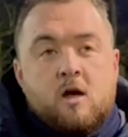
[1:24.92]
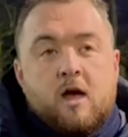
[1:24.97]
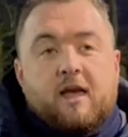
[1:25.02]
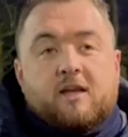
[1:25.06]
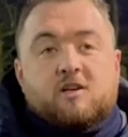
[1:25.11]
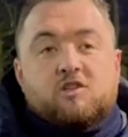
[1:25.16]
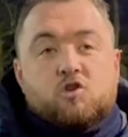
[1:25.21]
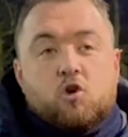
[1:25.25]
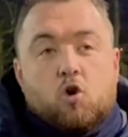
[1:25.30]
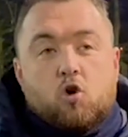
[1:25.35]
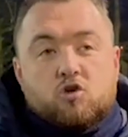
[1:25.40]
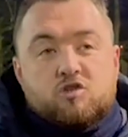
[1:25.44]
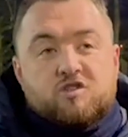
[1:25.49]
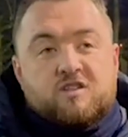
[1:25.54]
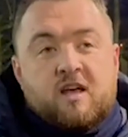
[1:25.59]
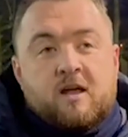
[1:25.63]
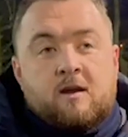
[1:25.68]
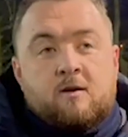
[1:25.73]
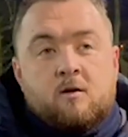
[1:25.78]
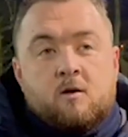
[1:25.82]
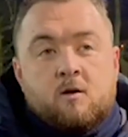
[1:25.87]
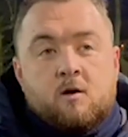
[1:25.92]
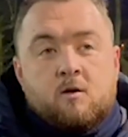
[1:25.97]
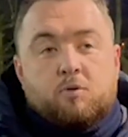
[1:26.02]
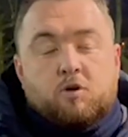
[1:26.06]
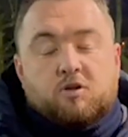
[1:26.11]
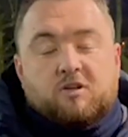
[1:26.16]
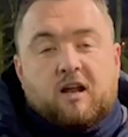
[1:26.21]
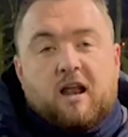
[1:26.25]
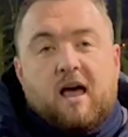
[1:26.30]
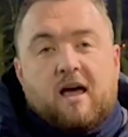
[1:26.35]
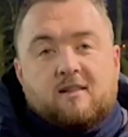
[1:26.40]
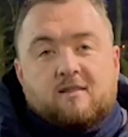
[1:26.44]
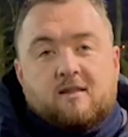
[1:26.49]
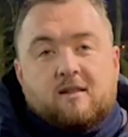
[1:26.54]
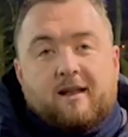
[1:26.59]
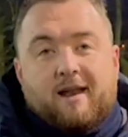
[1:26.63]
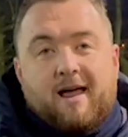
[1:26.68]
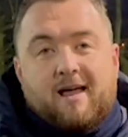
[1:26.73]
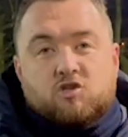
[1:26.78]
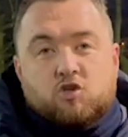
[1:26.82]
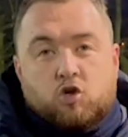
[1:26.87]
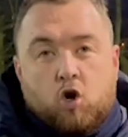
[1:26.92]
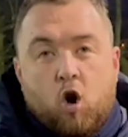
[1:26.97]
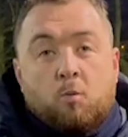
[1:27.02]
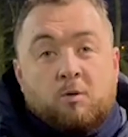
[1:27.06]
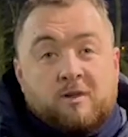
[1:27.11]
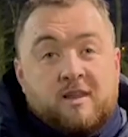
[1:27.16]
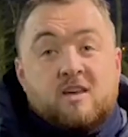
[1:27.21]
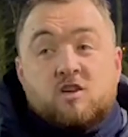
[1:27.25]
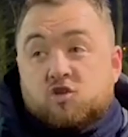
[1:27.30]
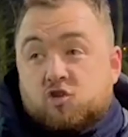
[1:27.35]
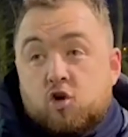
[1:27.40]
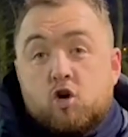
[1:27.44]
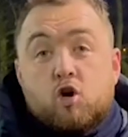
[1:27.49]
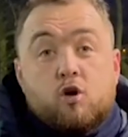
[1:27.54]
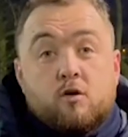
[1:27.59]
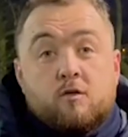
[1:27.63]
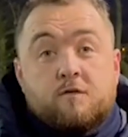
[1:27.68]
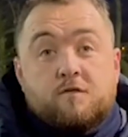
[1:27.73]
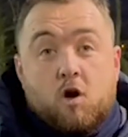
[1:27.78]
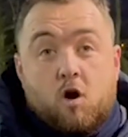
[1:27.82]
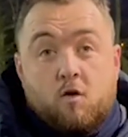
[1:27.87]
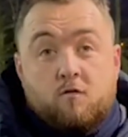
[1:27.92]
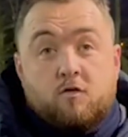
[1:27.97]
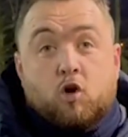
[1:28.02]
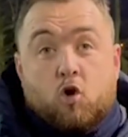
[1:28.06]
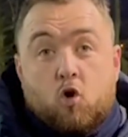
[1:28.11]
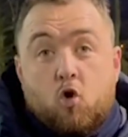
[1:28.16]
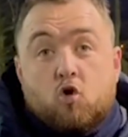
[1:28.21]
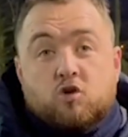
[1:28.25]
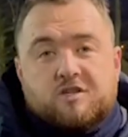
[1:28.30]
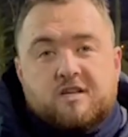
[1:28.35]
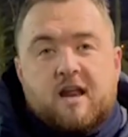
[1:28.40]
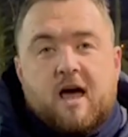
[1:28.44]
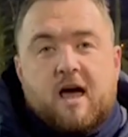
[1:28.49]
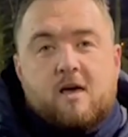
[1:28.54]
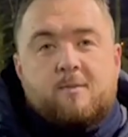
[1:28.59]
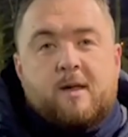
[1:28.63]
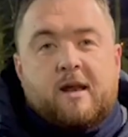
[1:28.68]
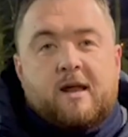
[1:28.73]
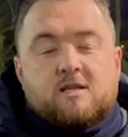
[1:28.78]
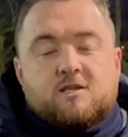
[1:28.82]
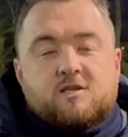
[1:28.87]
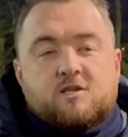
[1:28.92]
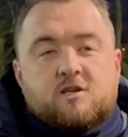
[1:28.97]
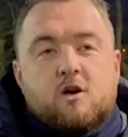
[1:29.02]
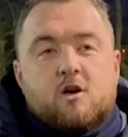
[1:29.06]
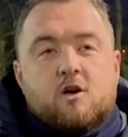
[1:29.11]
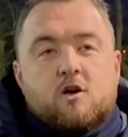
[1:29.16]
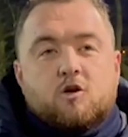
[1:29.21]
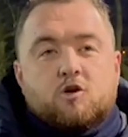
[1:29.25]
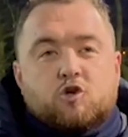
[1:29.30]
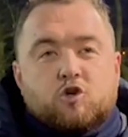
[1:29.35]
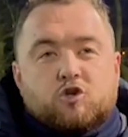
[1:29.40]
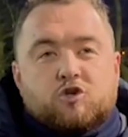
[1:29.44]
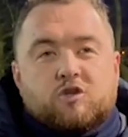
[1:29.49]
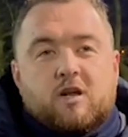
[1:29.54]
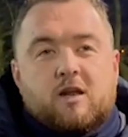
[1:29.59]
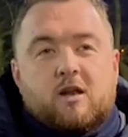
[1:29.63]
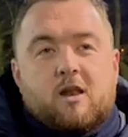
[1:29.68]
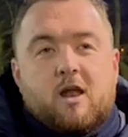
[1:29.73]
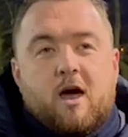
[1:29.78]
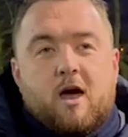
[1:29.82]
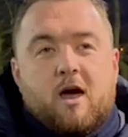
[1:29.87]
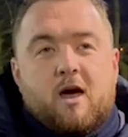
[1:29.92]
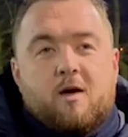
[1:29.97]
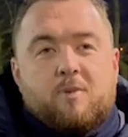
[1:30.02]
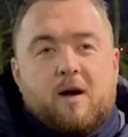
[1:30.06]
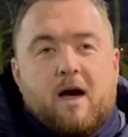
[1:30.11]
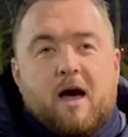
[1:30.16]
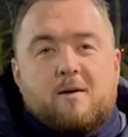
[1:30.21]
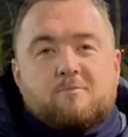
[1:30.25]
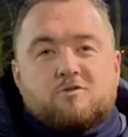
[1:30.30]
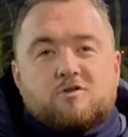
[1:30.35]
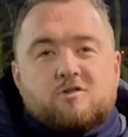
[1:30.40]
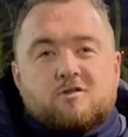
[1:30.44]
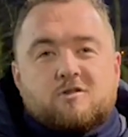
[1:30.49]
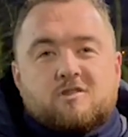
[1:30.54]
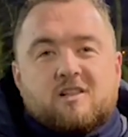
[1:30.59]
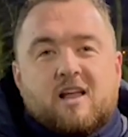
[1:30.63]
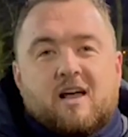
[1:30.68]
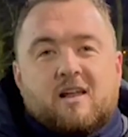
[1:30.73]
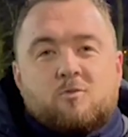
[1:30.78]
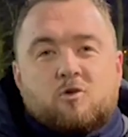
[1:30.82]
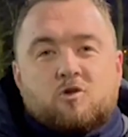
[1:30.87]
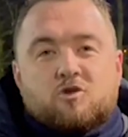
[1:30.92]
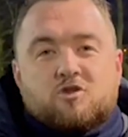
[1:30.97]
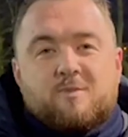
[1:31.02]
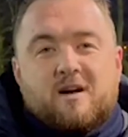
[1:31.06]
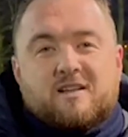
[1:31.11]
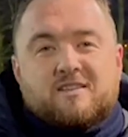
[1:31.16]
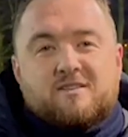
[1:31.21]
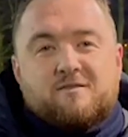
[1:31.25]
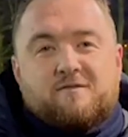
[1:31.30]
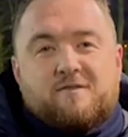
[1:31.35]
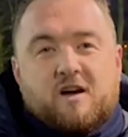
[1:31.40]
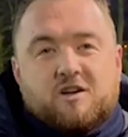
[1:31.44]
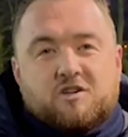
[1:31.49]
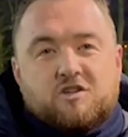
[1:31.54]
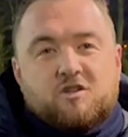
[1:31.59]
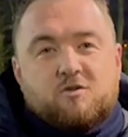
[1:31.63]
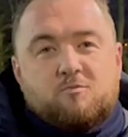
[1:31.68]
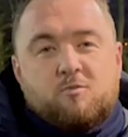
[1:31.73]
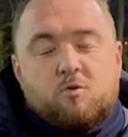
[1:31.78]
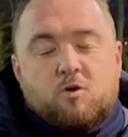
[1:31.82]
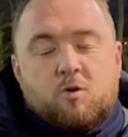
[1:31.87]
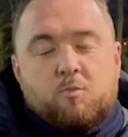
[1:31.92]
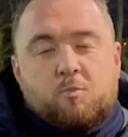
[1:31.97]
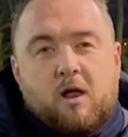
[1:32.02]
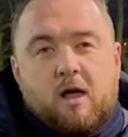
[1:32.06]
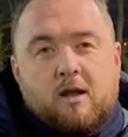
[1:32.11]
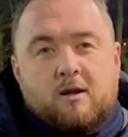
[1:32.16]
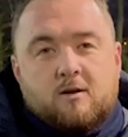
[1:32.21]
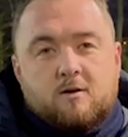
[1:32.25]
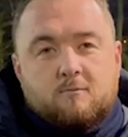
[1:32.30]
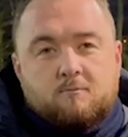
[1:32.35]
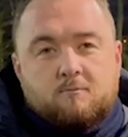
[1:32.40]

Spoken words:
exhausting, but delighted that the lads got what they deserved over the course of 90 minutes, just in perhaps slightly more dramatic fashion than we would have planned.